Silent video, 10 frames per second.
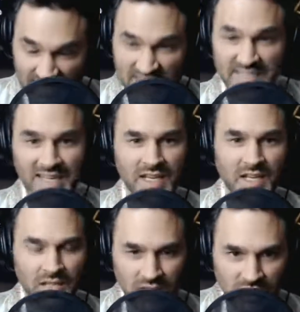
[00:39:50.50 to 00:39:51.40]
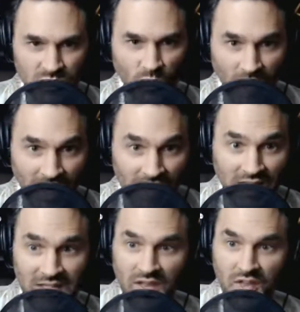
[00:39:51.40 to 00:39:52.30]
like just wail
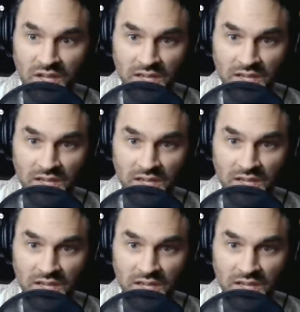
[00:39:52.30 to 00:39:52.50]
on the thing,